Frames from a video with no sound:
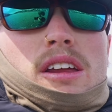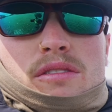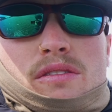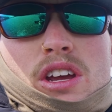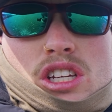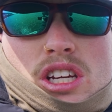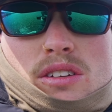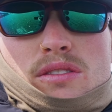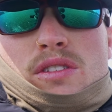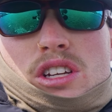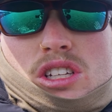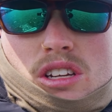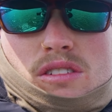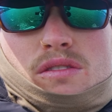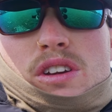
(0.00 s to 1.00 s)
and fish it and
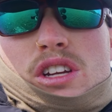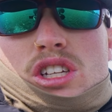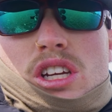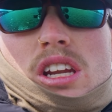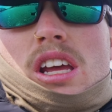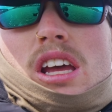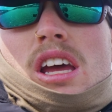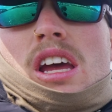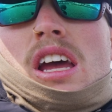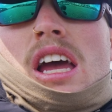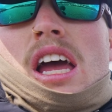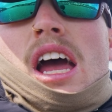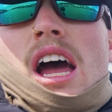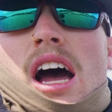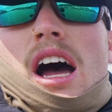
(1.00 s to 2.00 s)
fish it and fish it.
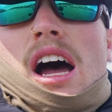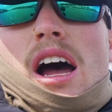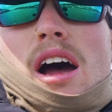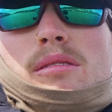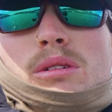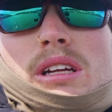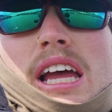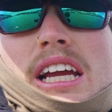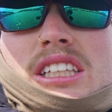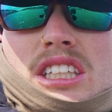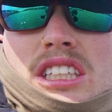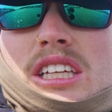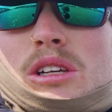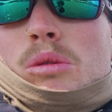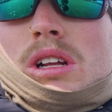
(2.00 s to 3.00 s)
Um, we like to
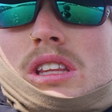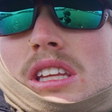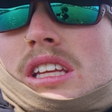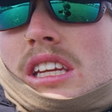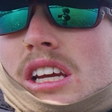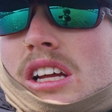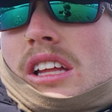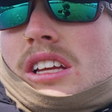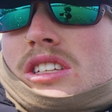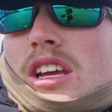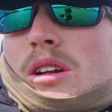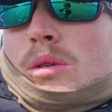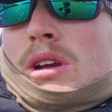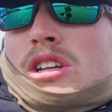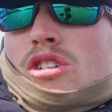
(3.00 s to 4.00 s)
see what the deal is.
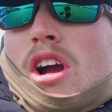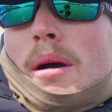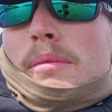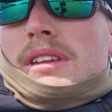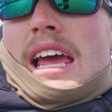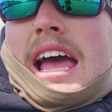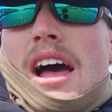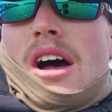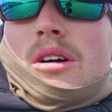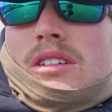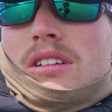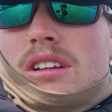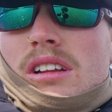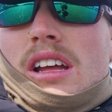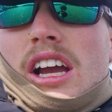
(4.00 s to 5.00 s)
And we dropped
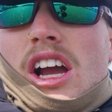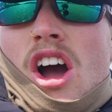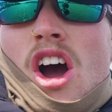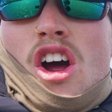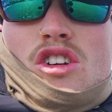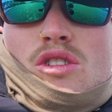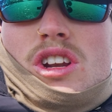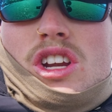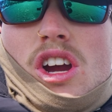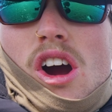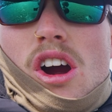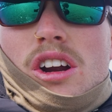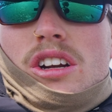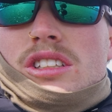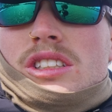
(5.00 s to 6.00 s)
down like a 100
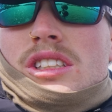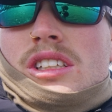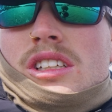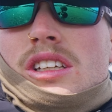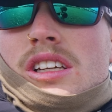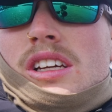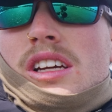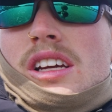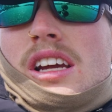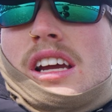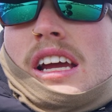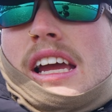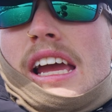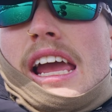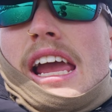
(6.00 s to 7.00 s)
yards
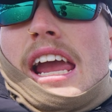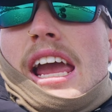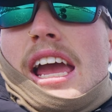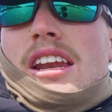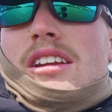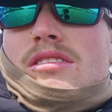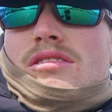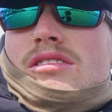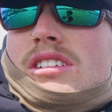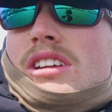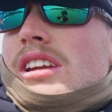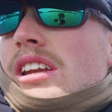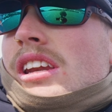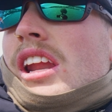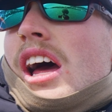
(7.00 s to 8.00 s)
and
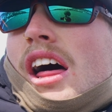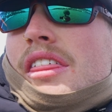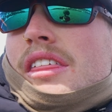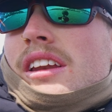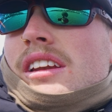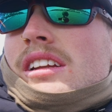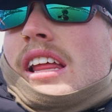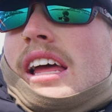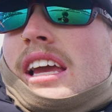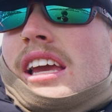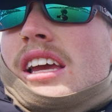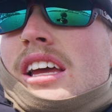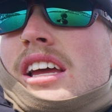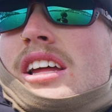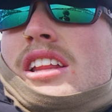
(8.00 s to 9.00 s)
nothing. Nothing. Like
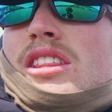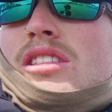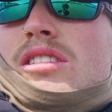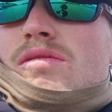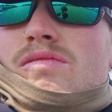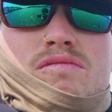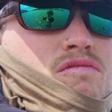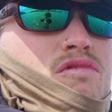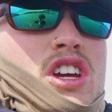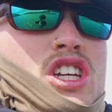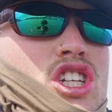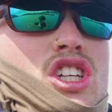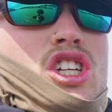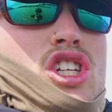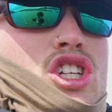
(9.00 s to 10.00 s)

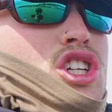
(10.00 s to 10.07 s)
fishing just